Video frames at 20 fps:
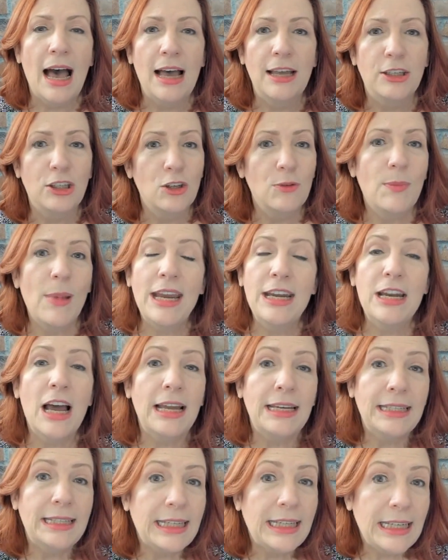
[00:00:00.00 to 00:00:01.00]
you may
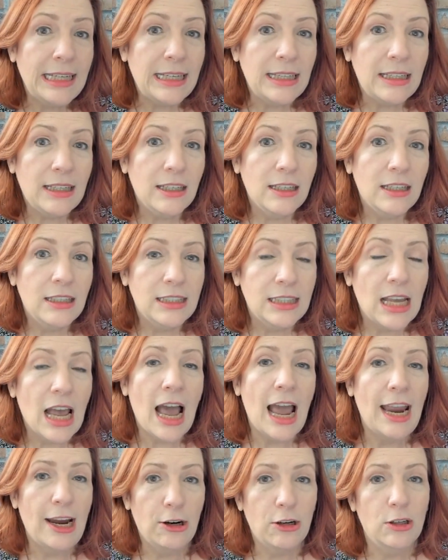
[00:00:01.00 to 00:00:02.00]
not need to
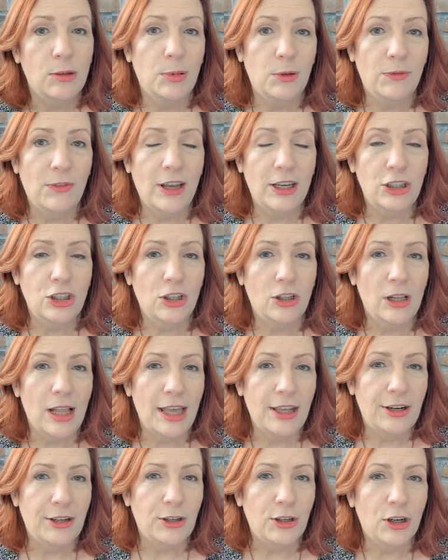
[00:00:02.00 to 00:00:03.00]
hire a professional
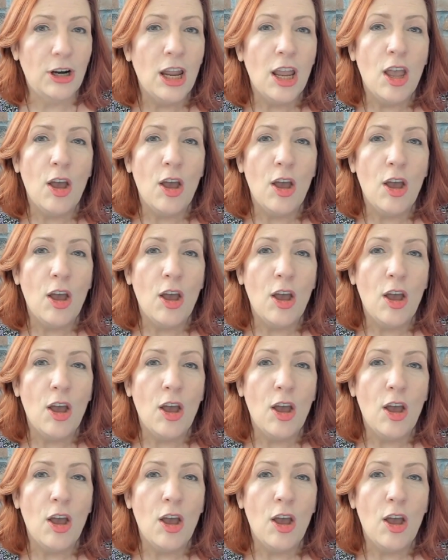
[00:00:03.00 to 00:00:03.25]
editor,